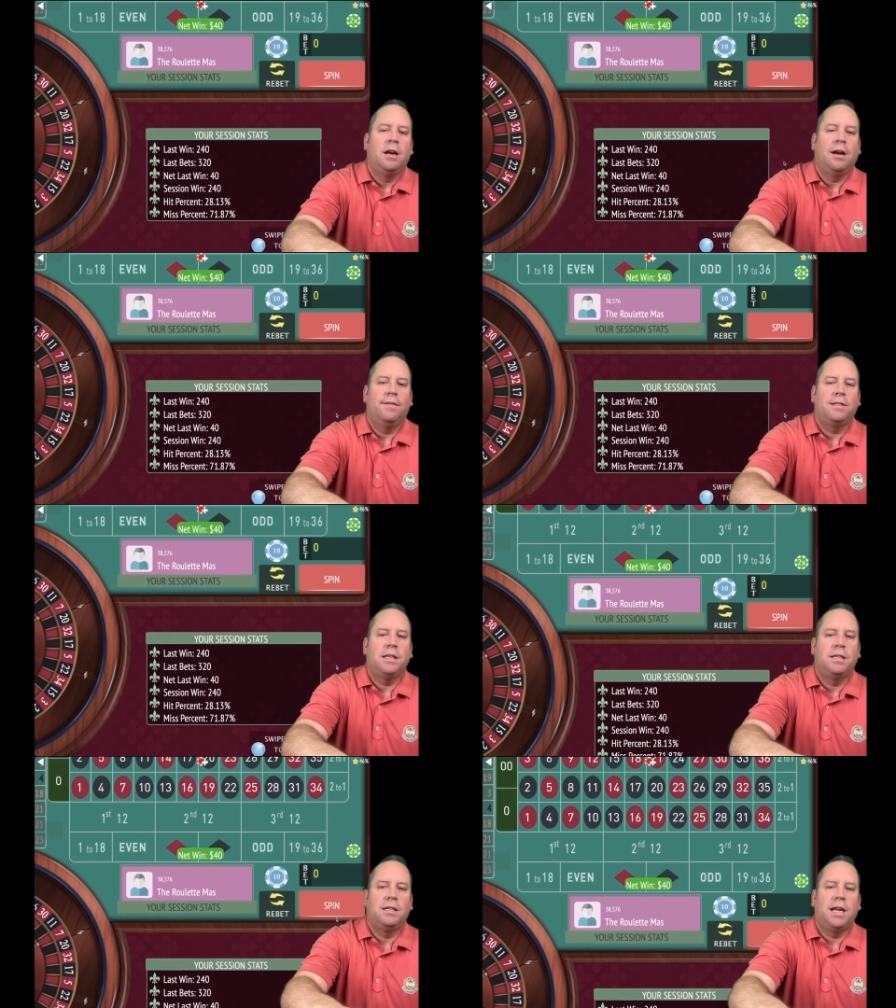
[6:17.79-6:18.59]

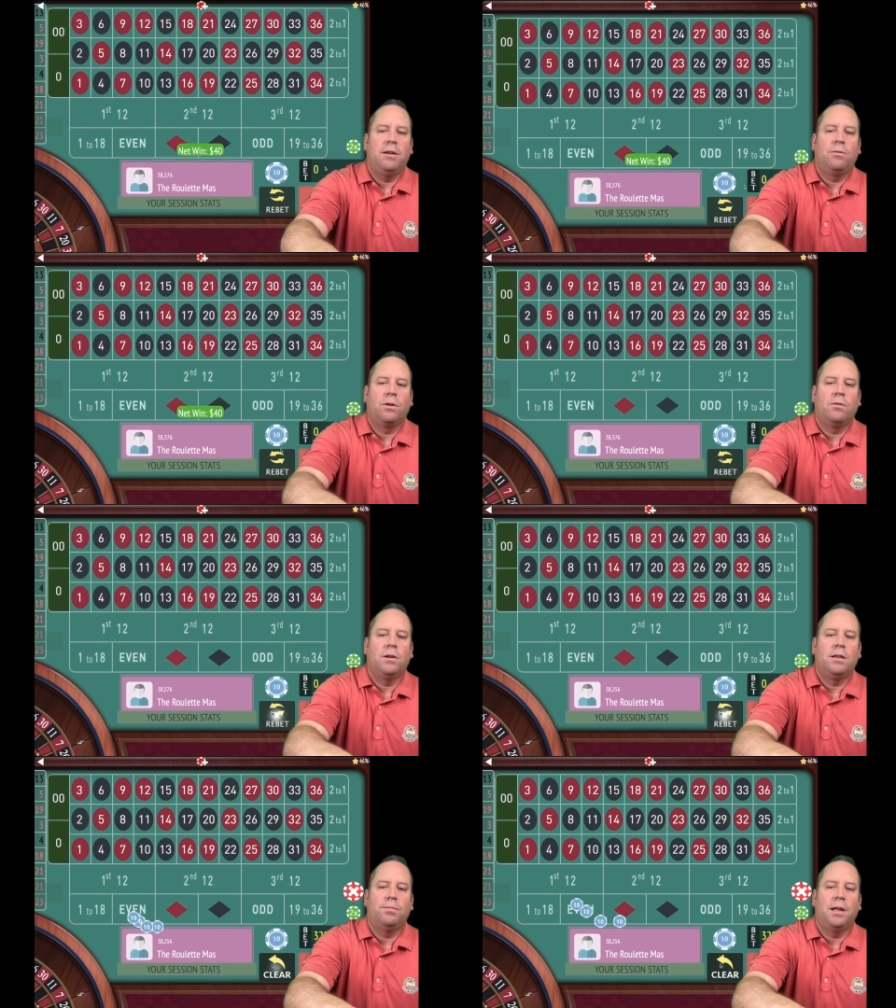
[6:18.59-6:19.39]
Obviously today we're
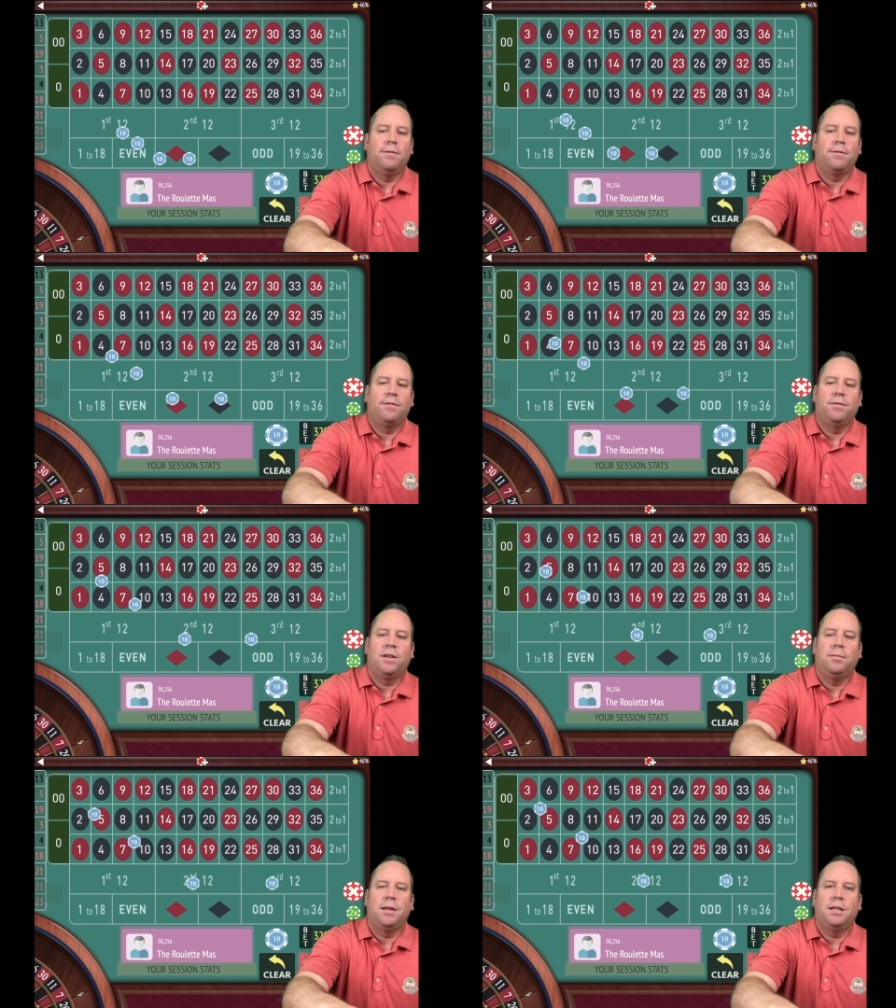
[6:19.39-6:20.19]
going to play for
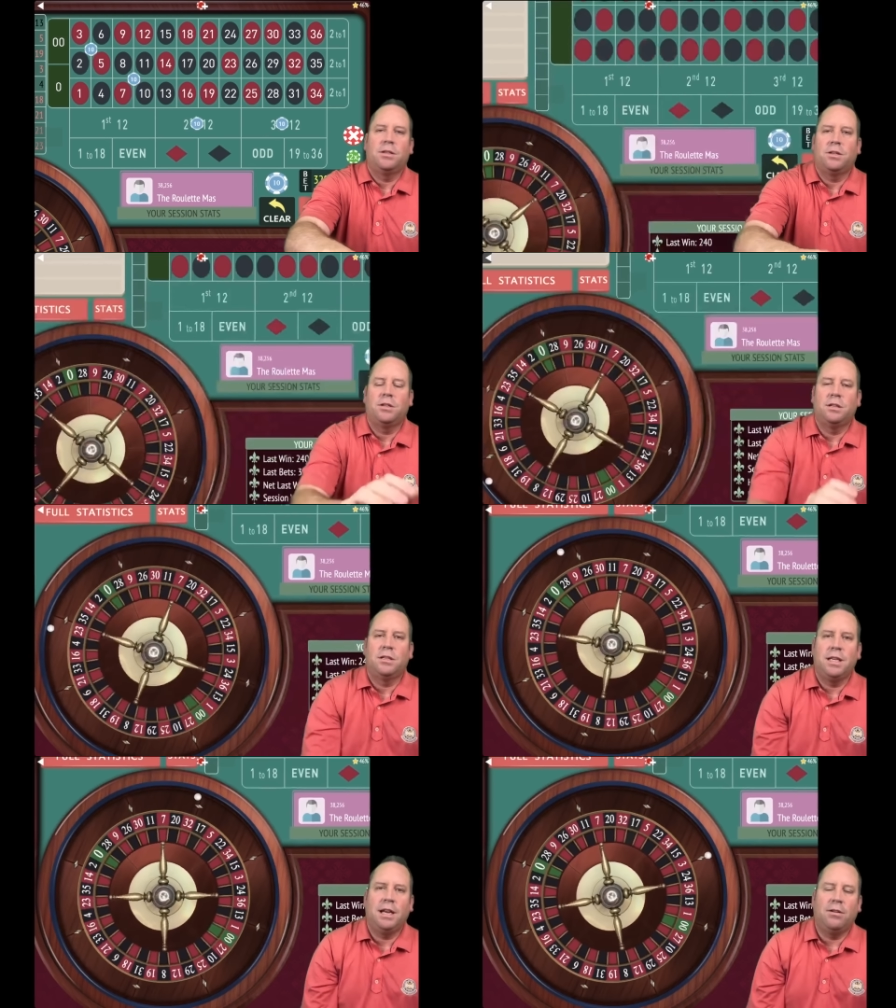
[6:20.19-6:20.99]
15 minutes just to
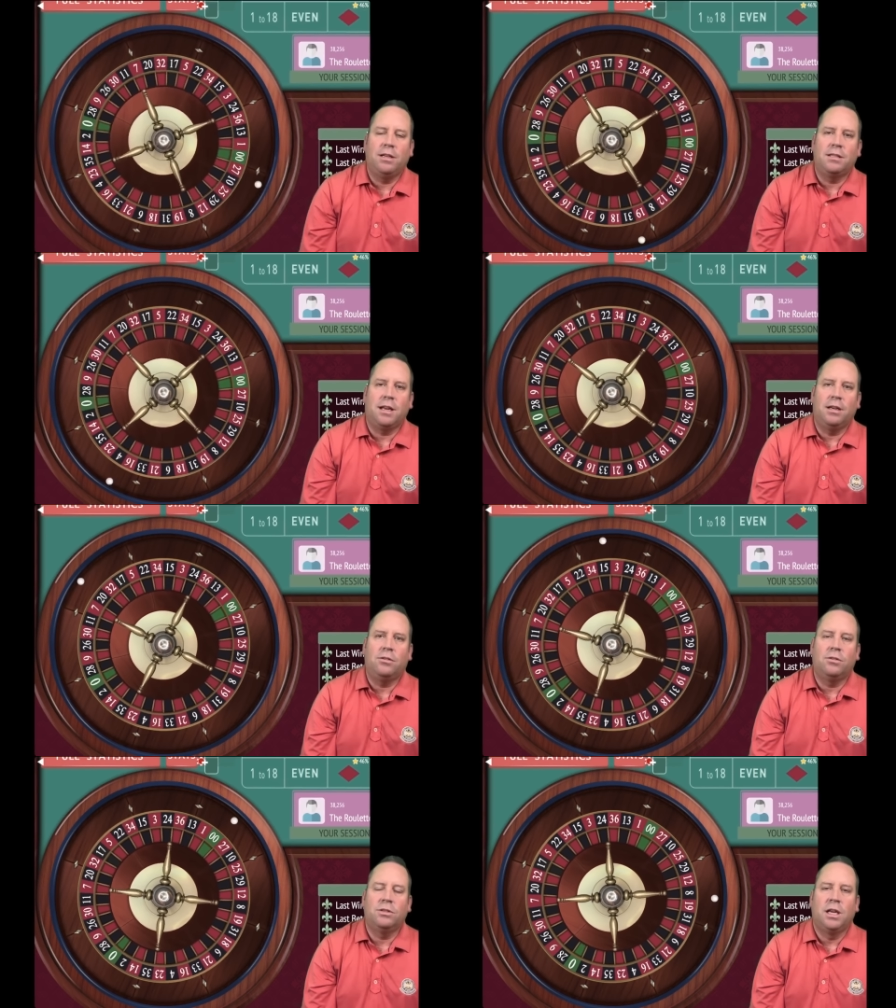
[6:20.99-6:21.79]
see how it
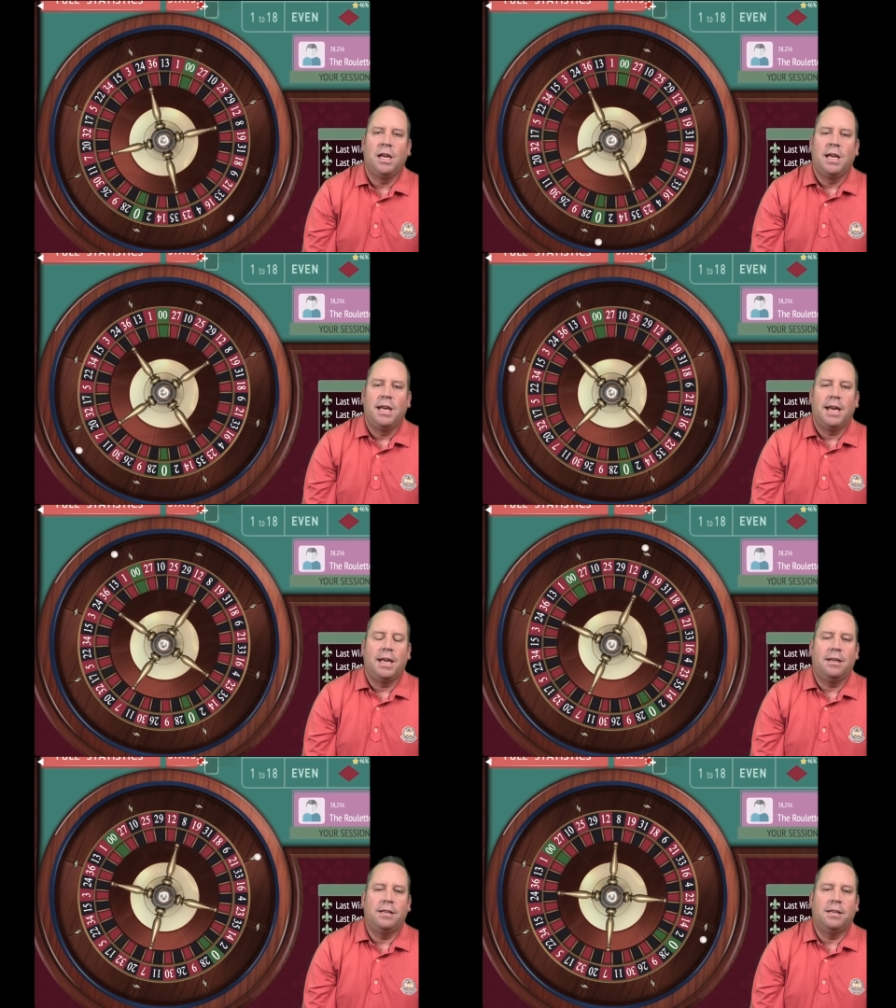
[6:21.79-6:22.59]
cycles
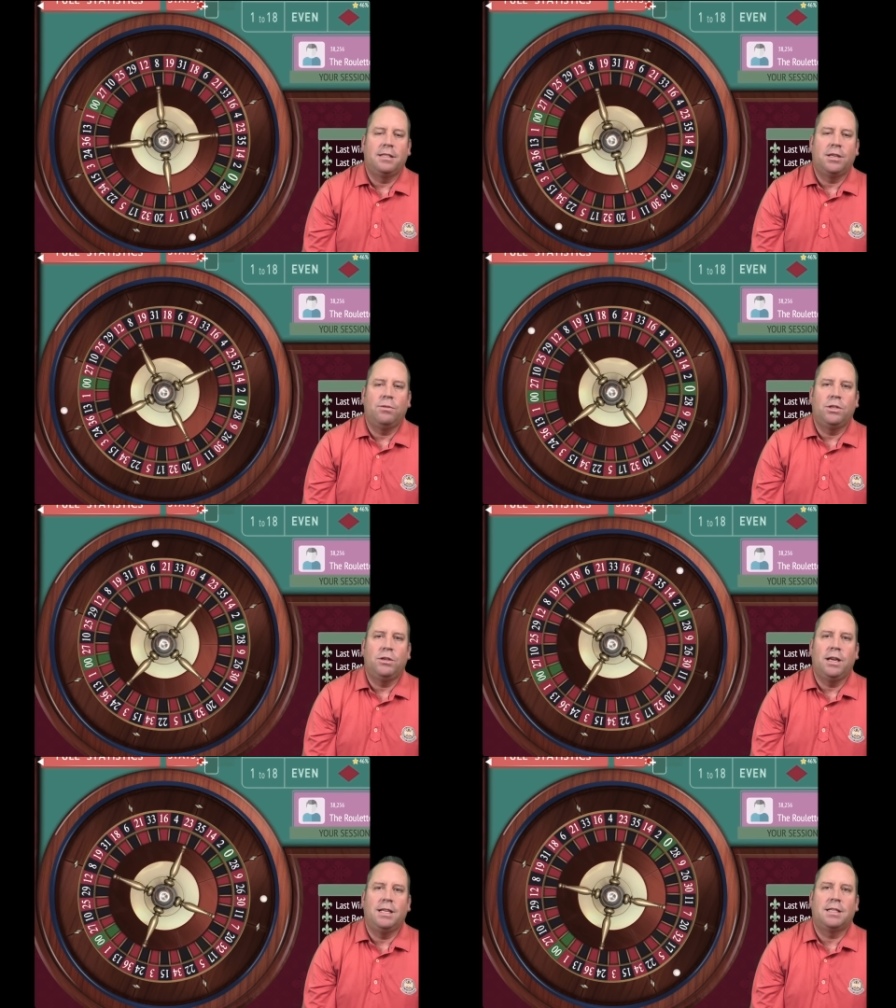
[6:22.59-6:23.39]
and uh, see what you
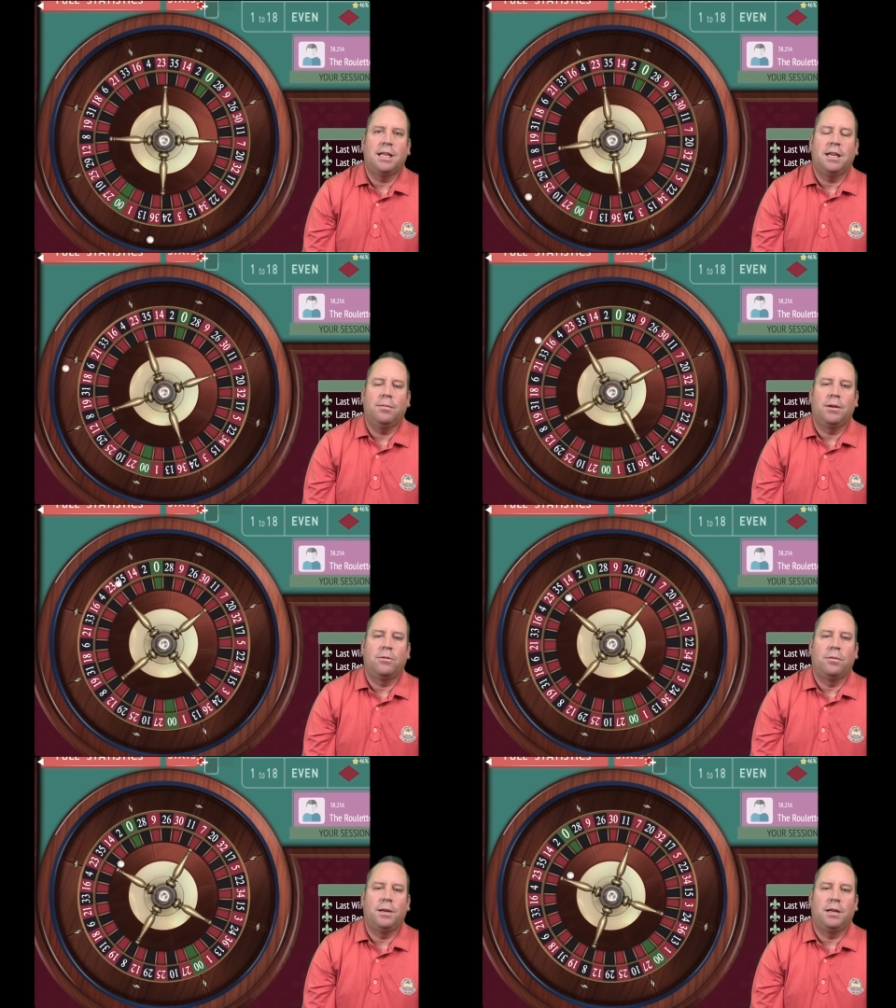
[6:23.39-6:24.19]
guys think about
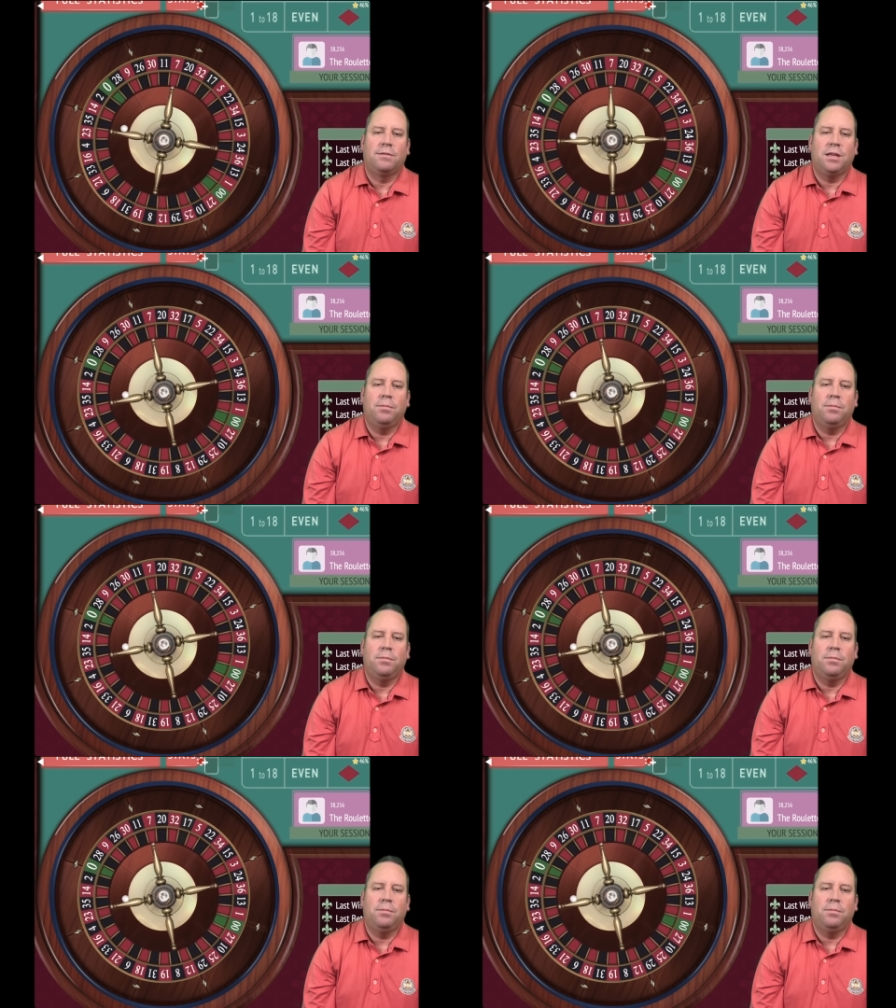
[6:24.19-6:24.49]
Romanovsky.